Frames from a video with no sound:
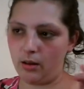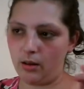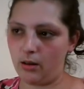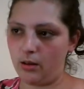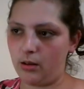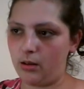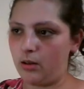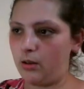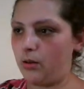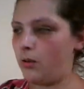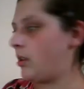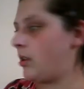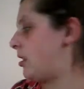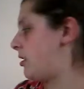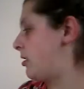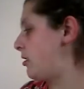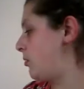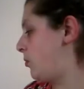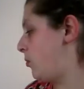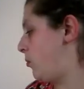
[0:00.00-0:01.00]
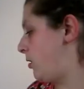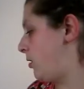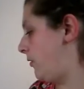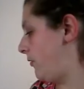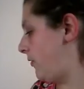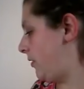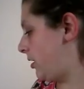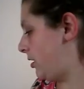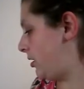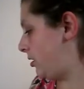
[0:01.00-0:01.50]
So that's one
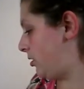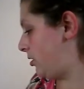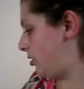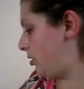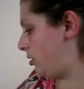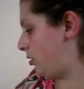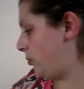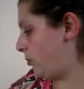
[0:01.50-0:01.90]
finish, 2